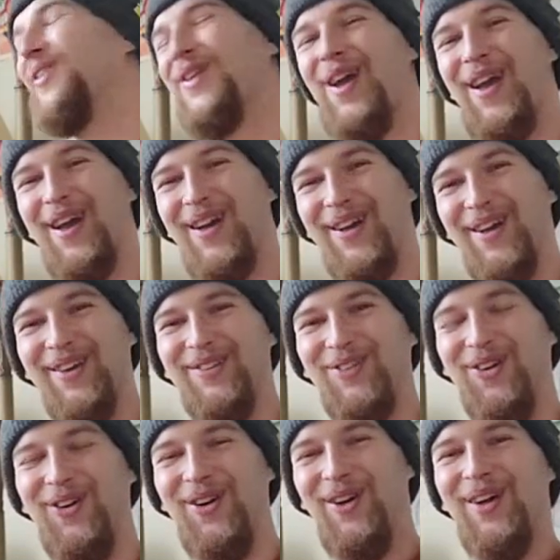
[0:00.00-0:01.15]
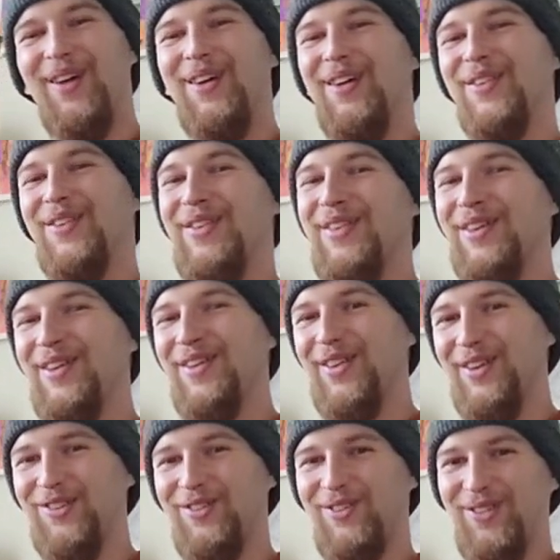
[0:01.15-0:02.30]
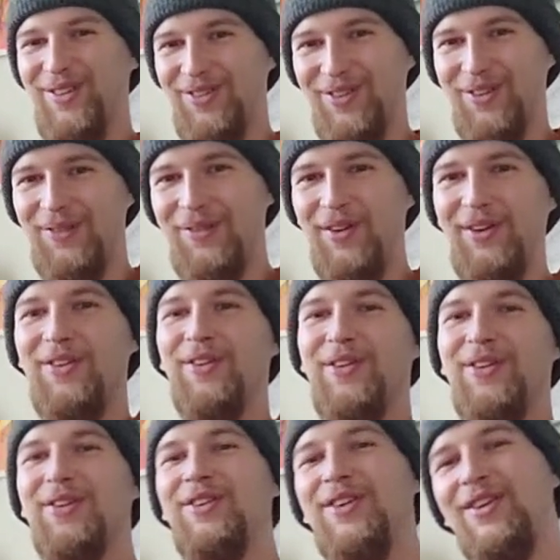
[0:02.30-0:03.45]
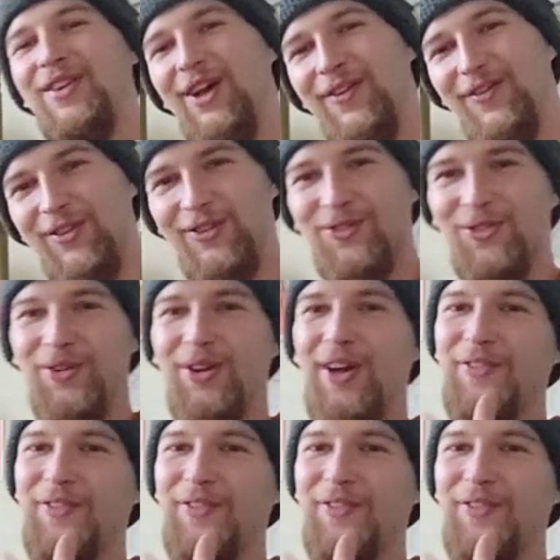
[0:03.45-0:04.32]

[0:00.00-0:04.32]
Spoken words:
okay? So this is another good detail for the story you